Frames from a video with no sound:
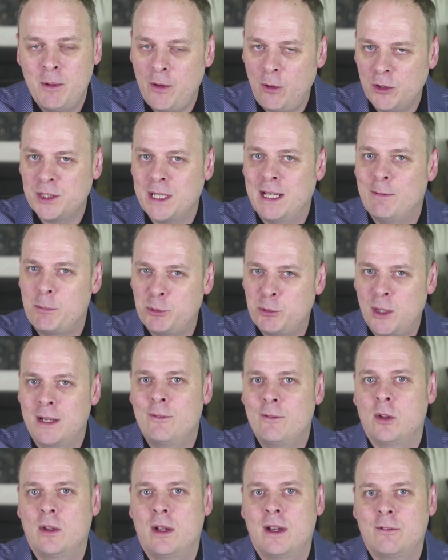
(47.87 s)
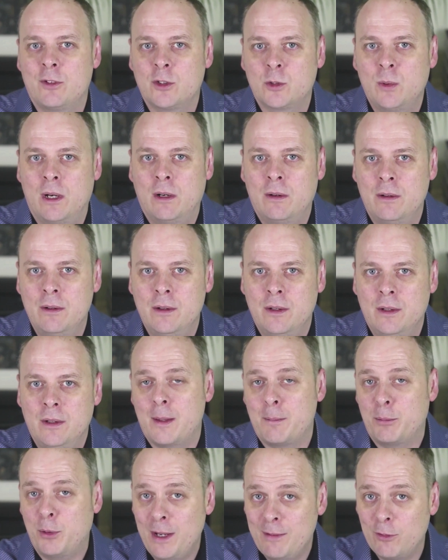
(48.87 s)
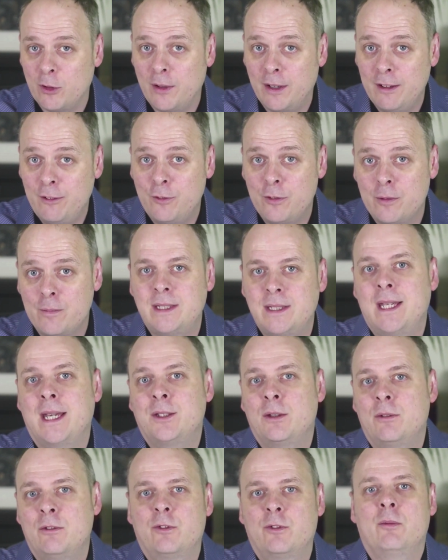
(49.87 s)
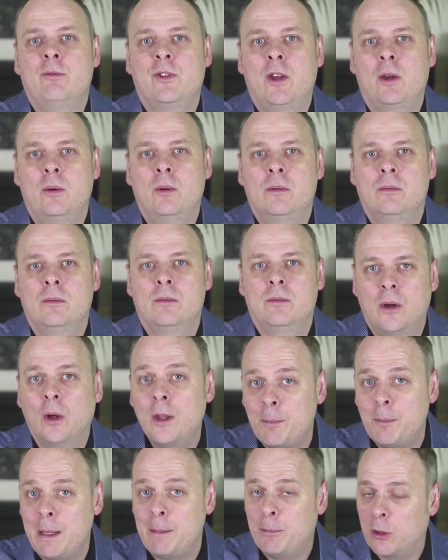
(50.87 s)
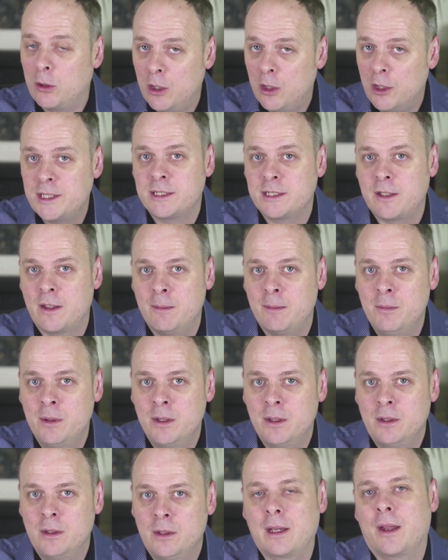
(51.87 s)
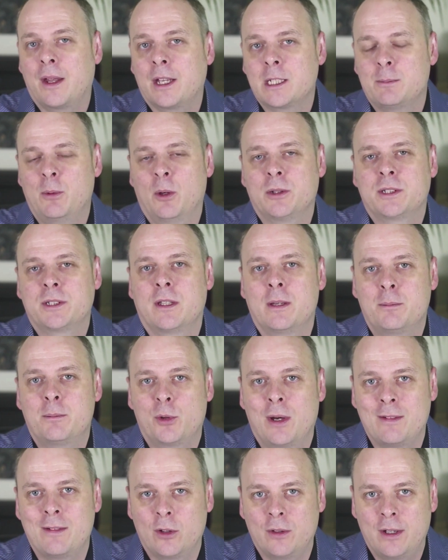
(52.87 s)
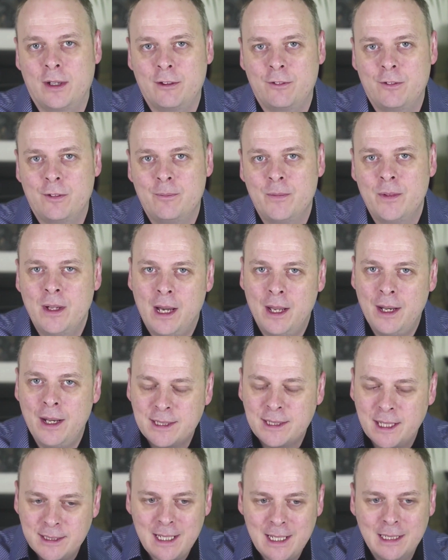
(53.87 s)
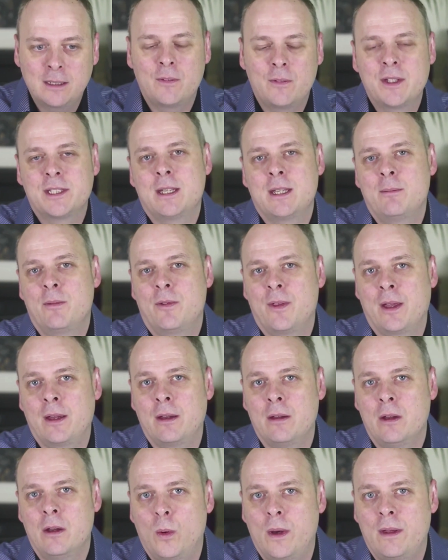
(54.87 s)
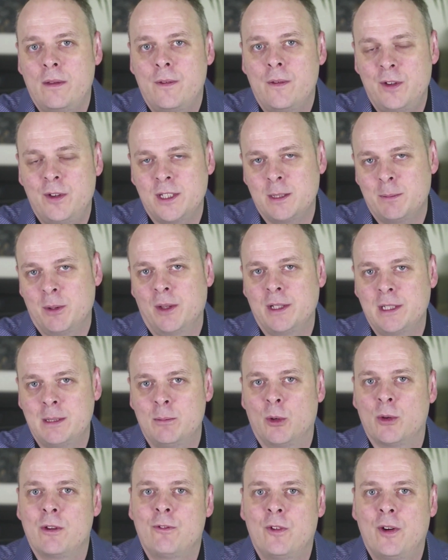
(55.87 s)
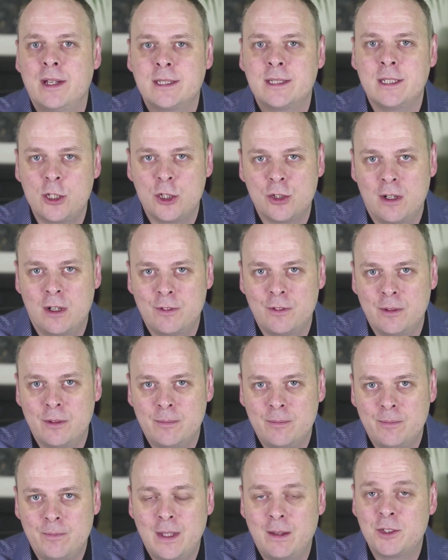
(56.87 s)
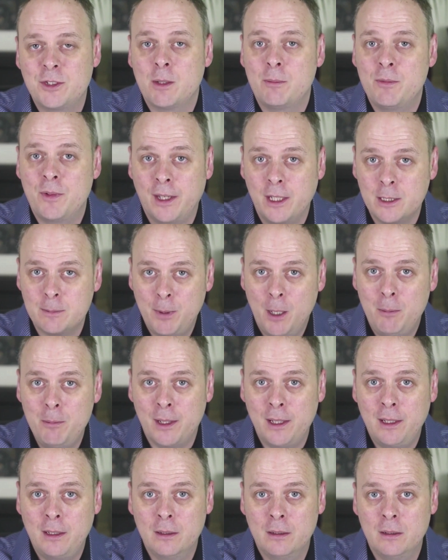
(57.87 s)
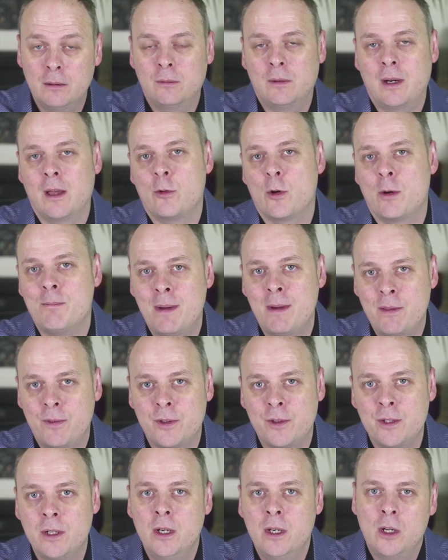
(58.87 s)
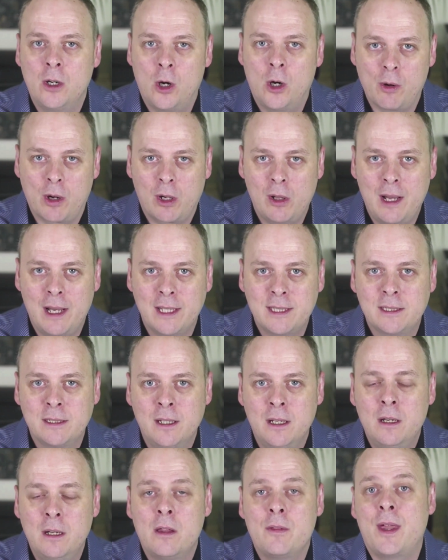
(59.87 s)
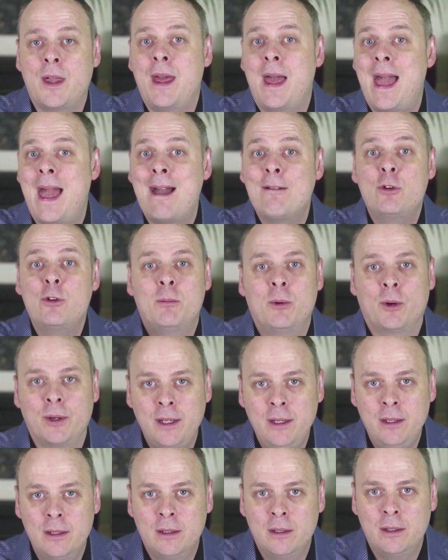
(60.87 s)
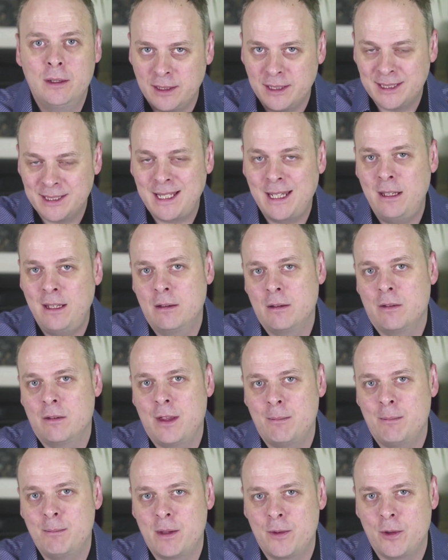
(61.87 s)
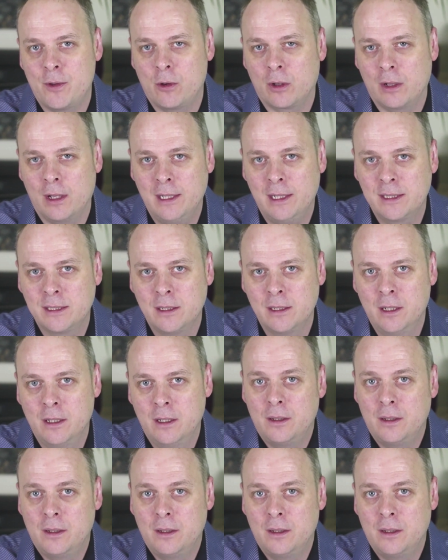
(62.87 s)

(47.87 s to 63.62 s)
But they also have a private life as well. And their private life is hidden from view. Only people closest to them can get exposed to their private life. And it's exactly the same thing with visibility modifiers in Java. If something is public, either a method or a class, then everybody can see that method or class.